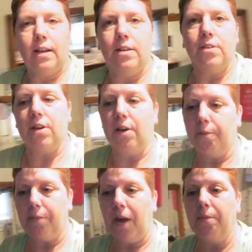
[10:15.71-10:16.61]
So,
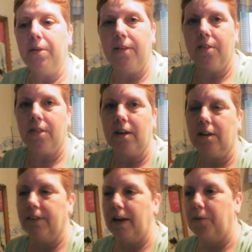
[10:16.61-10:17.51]
I'm going to have a think
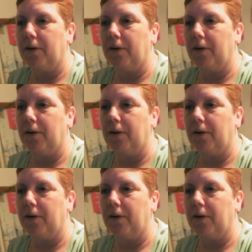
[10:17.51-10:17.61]
on that